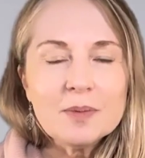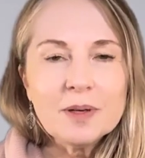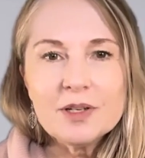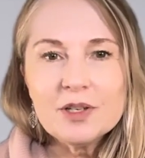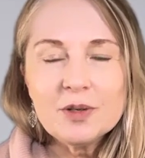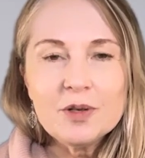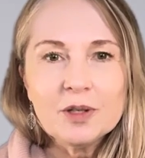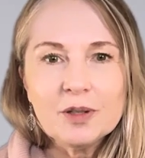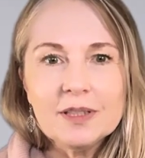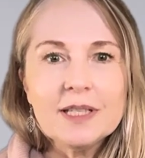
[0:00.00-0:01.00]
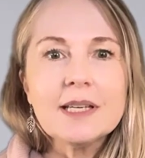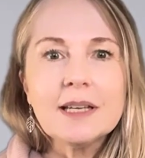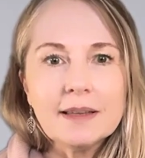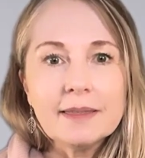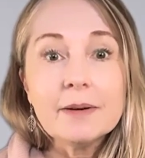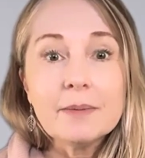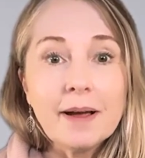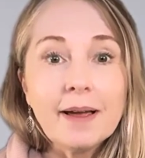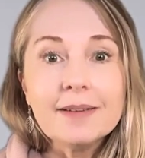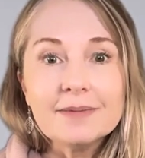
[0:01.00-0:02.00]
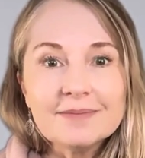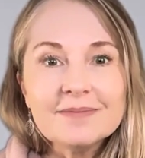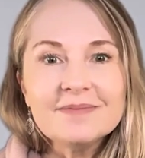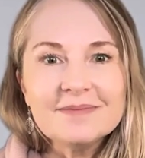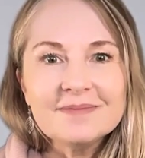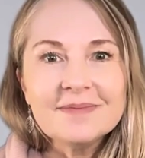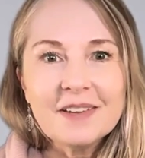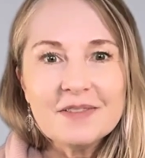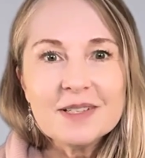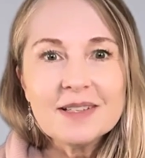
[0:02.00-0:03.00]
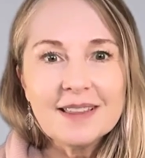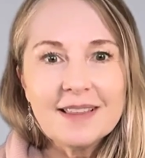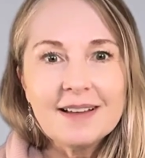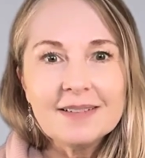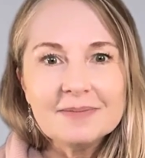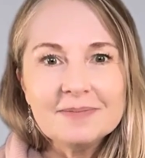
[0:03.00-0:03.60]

when a 2-year-old doesn't get their way? Have you seen that?